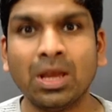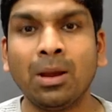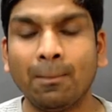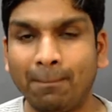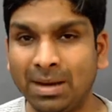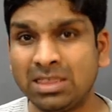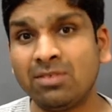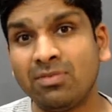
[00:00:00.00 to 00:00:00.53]

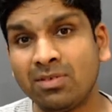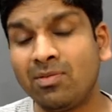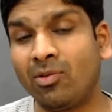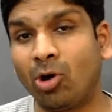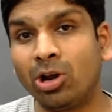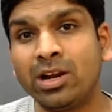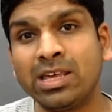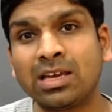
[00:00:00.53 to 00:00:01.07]
By the way, we've
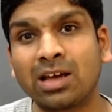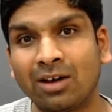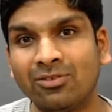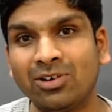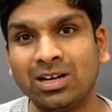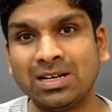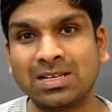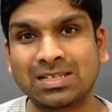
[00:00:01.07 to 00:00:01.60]
already
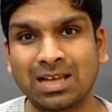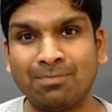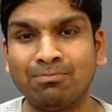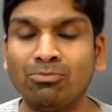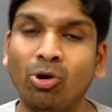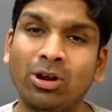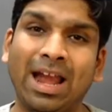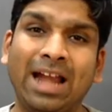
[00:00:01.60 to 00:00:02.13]
covered some
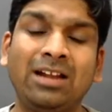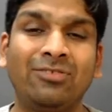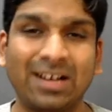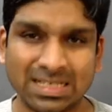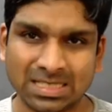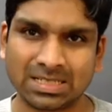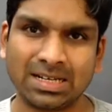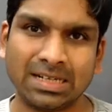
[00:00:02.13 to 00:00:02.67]
more
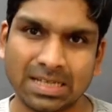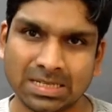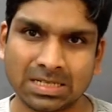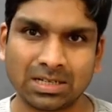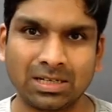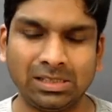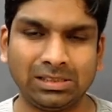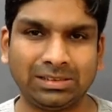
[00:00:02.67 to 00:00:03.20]
advanced
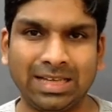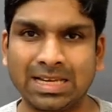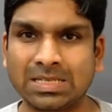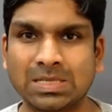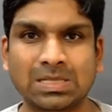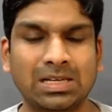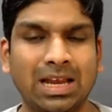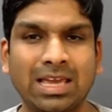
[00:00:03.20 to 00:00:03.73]
statistical
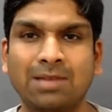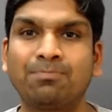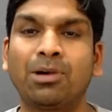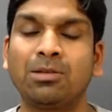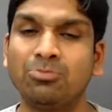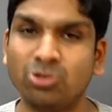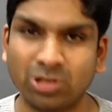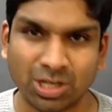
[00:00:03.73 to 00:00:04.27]
tests like
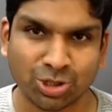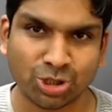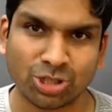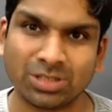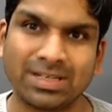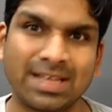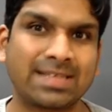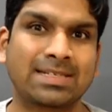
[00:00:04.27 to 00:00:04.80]
permutation
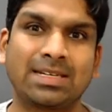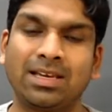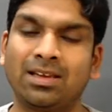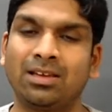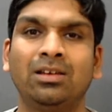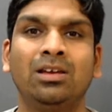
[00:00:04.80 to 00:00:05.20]
testing